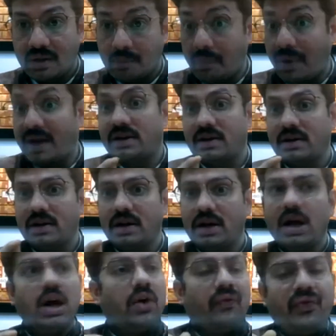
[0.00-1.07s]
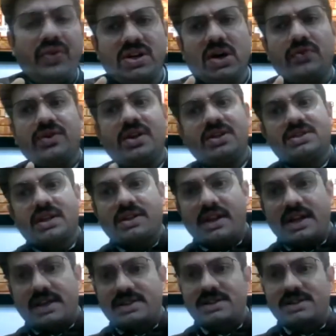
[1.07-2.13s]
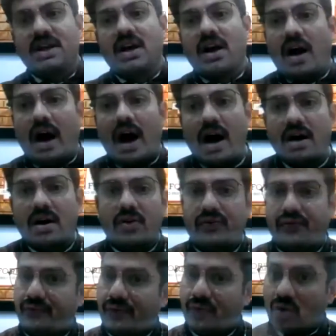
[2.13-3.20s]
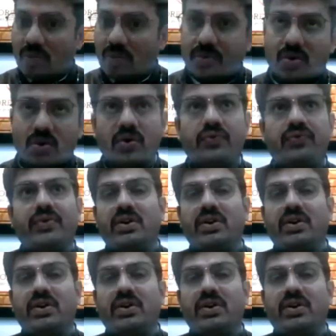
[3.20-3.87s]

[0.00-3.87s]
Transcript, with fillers: But which of these techniques are foolproof?